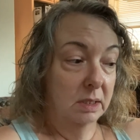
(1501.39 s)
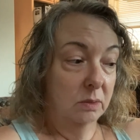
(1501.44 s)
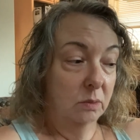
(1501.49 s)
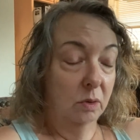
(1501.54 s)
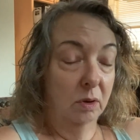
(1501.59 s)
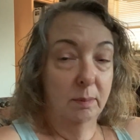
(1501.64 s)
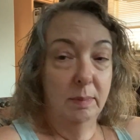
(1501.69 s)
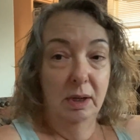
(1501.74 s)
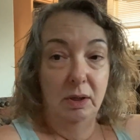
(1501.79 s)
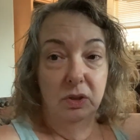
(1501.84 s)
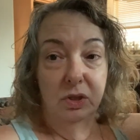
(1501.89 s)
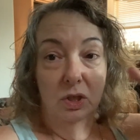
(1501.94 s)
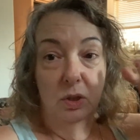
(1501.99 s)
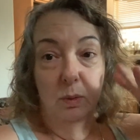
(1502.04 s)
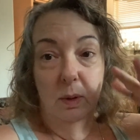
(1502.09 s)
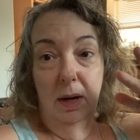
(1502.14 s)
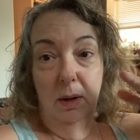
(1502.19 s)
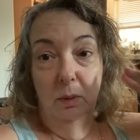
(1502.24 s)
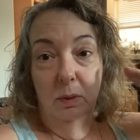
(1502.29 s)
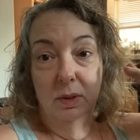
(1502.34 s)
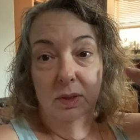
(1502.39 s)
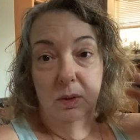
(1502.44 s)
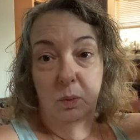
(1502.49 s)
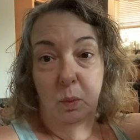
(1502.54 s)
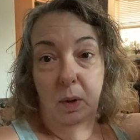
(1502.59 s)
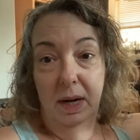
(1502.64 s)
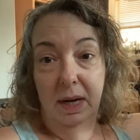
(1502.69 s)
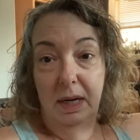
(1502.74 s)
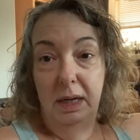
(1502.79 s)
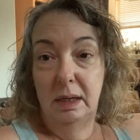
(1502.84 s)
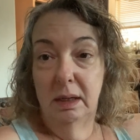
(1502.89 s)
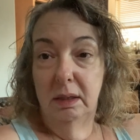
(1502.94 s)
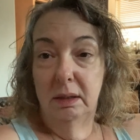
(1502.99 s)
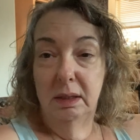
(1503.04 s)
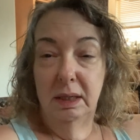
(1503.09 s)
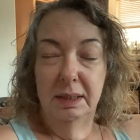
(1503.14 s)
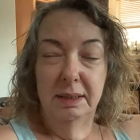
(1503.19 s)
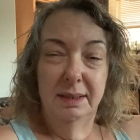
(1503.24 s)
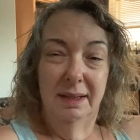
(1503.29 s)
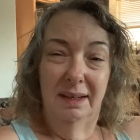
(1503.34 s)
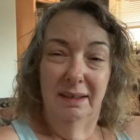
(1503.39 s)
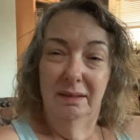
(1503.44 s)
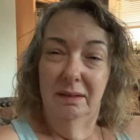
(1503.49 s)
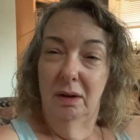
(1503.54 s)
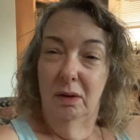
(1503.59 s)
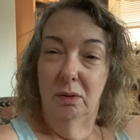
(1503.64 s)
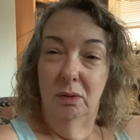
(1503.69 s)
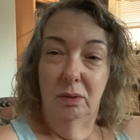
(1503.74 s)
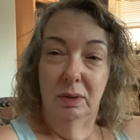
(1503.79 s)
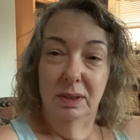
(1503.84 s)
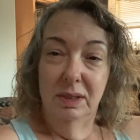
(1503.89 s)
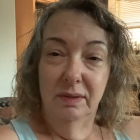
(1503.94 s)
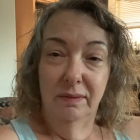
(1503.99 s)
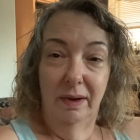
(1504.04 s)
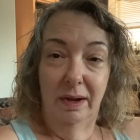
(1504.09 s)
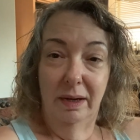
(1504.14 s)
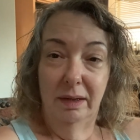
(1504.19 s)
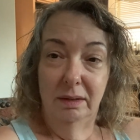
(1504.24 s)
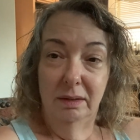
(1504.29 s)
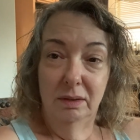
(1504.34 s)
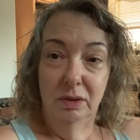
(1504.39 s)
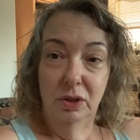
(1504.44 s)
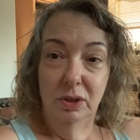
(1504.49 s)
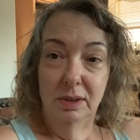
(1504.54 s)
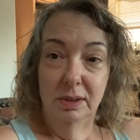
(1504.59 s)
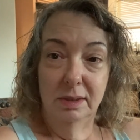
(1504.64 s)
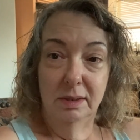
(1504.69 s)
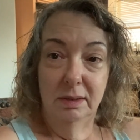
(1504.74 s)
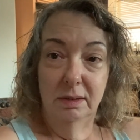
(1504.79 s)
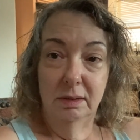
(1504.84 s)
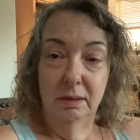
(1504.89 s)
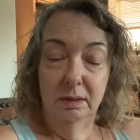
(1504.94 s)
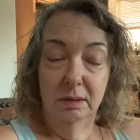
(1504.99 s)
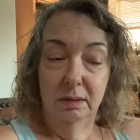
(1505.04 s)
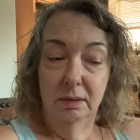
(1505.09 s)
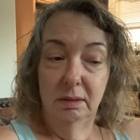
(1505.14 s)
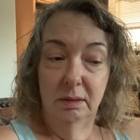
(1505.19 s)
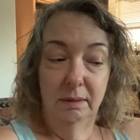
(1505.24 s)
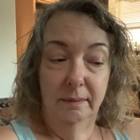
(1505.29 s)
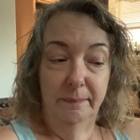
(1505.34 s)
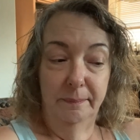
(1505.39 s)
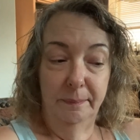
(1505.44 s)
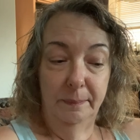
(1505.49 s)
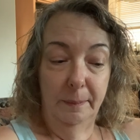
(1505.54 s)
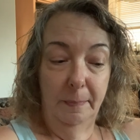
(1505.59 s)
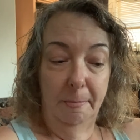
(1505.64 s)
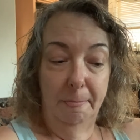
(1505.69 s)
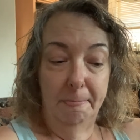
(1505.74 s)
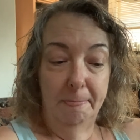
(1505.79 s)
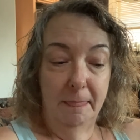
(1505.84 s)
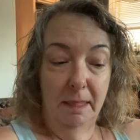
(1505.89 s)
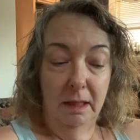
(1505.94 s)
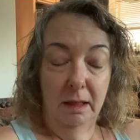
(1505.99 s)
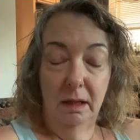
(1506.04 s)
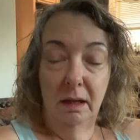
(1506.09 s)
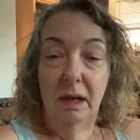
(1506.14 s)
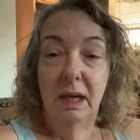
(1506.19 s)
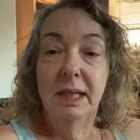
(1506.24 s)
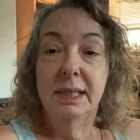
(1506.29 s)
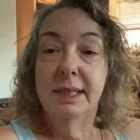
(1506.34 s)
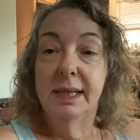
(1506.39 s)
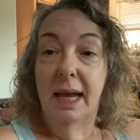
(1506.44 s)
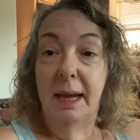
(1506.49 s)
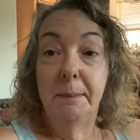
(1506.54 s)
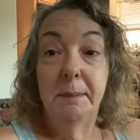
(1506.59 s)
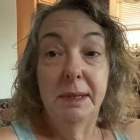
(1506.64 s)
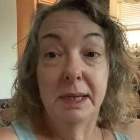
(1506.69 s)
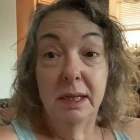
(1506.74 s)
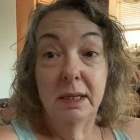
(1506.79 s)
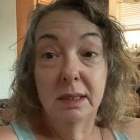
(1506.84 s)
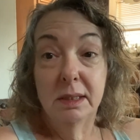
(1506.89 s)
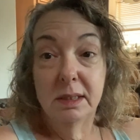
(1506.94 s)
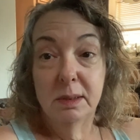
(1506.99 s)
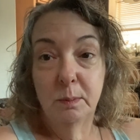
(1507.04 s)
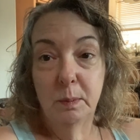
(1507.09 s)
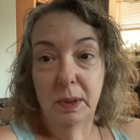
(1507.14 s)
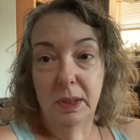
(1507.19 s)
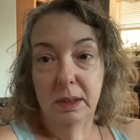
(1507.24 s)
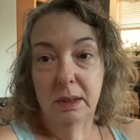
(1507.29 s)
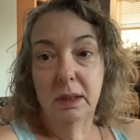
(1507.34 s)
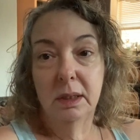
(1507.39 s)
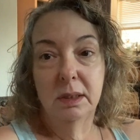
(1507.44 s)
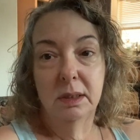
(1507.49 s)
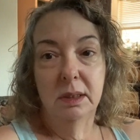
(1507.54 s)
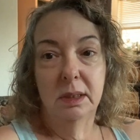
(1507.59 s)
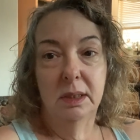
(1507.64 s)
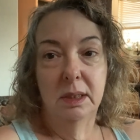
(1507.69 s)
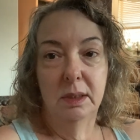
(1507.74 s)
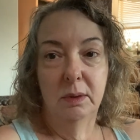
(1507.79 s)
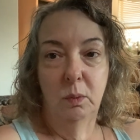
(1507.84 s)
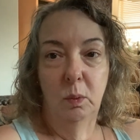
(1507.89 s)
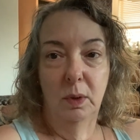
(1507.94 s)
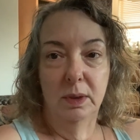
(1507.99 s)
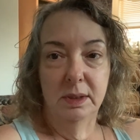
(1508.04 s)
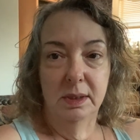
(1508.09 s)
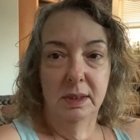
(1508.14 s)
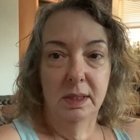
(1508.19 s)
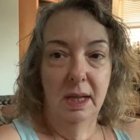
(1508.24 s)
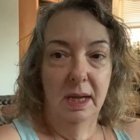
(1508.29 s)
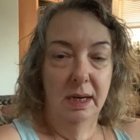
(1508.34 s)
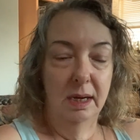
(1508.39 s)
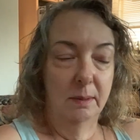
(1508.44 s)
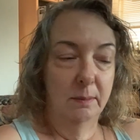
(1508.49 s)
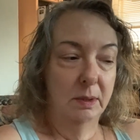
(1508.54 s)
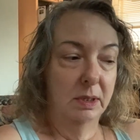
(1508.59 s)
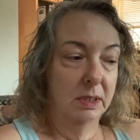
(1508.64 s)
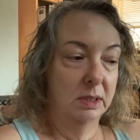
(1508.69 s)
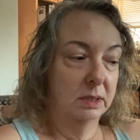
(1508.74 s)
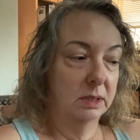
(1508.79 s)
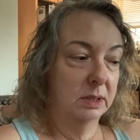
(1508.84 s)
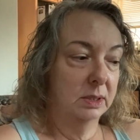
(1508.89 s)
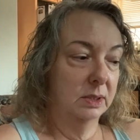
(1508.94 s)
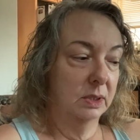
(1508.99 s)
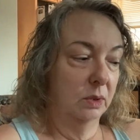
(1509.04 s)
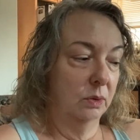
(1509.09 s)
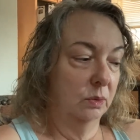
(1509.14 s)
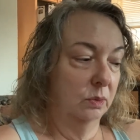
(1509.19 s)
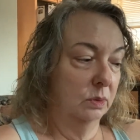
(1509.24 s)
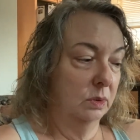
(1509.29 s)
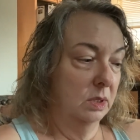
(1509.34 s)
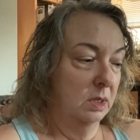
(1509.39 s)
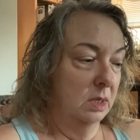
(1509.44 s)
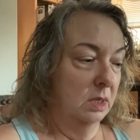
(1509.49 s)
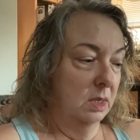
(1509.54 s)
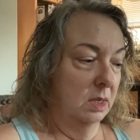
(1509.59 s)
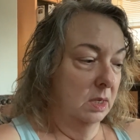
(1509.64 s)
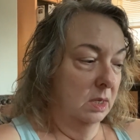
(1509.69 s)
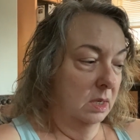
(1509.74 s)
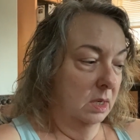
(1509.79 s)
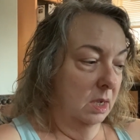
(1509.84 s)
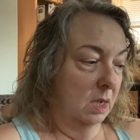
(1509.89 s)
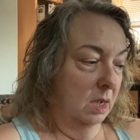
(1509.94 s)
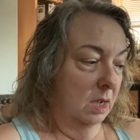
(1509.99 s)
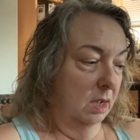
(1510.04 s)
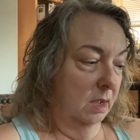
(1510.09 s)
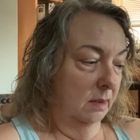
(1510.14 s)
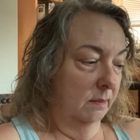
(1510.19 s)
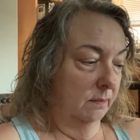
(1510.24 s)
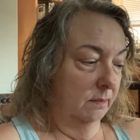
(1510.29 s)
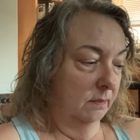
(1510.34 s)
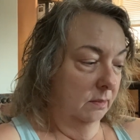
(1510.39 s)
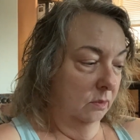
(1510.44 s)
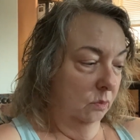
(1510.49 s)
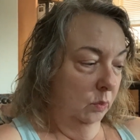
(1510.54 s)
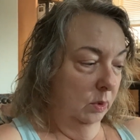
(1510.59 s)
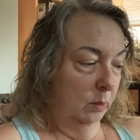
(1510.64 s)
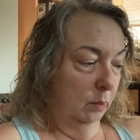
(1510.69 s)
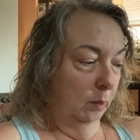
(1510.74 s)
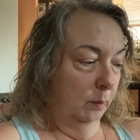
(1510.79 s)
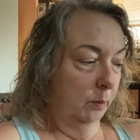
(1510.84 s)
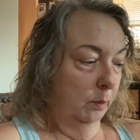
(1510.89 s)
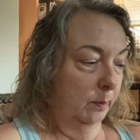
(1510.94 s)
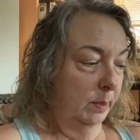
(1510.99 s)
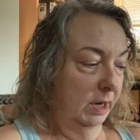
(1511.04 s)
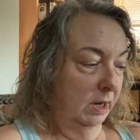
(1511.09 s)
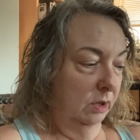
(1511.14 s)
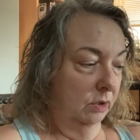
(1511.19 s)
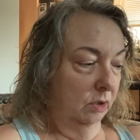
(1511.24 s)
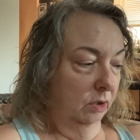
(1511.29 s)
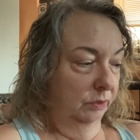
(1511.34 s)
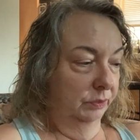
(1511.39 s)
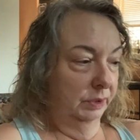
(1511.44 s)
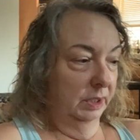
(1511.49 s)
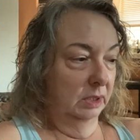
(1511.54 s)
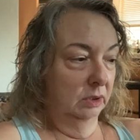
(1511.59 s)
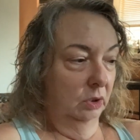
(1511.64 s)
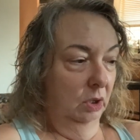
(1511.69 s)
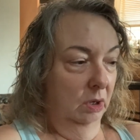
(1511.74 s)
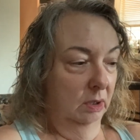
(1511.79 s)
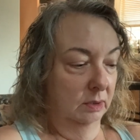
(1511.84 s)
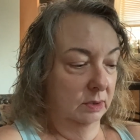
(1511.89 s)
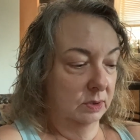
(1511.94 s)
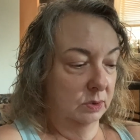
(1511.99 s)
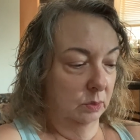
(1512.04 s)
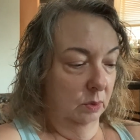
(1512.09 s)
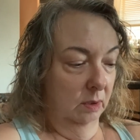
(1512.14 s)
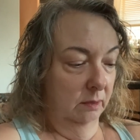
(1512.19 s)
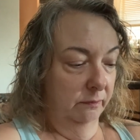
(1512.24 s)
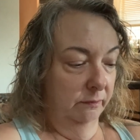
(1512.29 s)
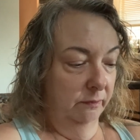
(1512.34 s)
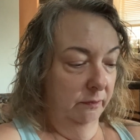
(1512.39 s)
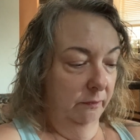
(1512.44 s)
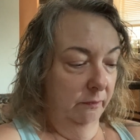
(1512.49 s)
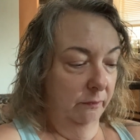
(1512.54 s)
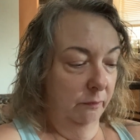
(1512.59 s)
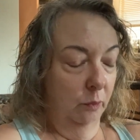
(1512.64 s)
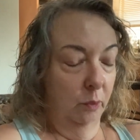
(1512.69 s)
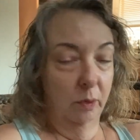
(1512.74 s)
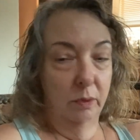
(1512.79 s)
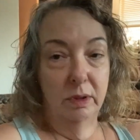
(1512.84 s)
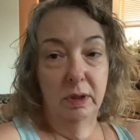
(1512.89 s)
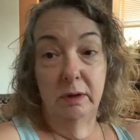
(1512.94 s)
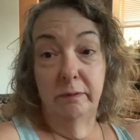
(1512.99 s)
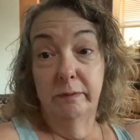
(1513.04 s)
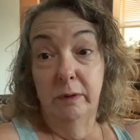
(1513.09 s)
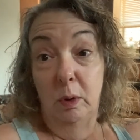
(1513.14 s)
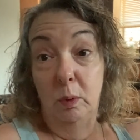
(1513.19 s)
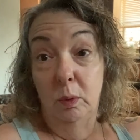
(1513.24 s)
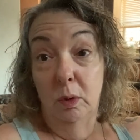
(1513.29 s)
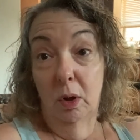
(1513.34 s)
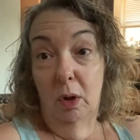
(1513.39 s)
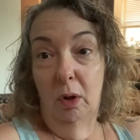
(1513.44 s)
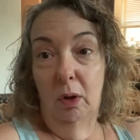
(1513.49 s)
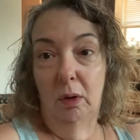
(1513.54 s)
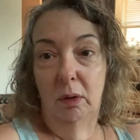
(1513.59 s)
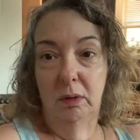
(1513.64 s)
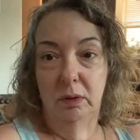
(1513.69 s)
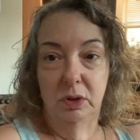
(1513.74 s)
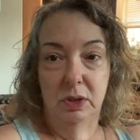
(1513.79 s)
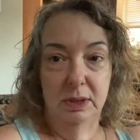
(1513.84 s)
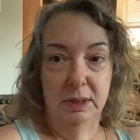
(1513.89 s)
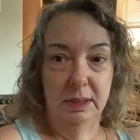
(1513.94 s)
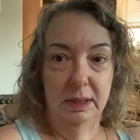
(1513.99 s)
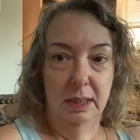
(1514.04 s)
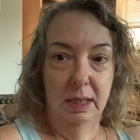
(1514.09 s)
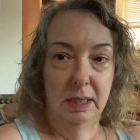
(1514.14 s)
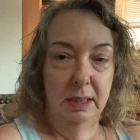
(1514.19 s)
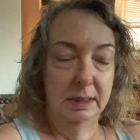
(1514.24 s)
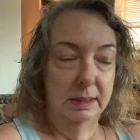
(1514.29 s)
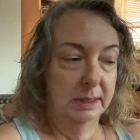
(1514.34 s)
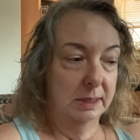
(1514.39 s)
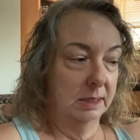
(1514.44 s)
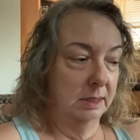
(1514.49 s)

We're about two hours away. They said, no, it's fine. She's, it's imminent, but it wasn't that imminent. So um, we were prepared all night long sort of for the phone call just in case.